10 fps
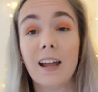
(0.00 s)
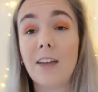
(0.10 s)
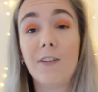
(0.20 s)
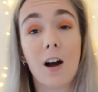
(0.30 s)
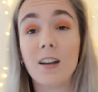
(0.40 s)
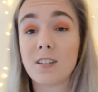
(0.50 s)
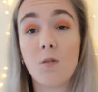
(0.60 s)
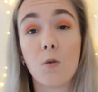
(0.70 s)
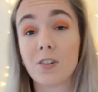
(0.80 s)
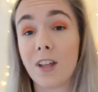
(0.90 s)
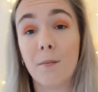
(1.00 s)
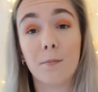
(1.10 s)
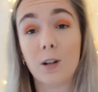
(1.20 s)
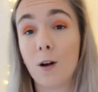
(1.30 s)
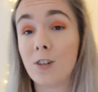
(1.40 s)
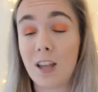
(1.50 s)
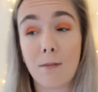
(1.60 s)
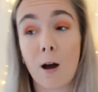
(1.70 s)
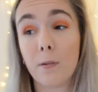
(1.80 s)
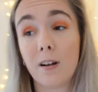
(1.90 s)
If you guys don't watch them, go and check them
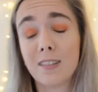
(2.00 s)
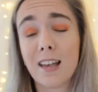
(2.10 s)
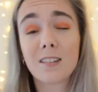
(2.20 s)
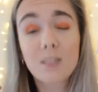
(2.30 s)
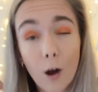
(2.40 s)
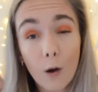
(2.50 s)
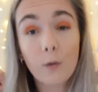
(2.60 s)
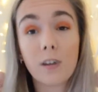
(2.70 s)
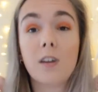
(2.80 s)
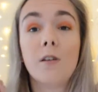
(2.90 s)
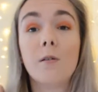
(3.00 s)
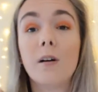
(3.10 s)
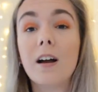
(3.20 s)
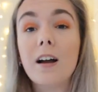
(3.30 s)
out because they're so cute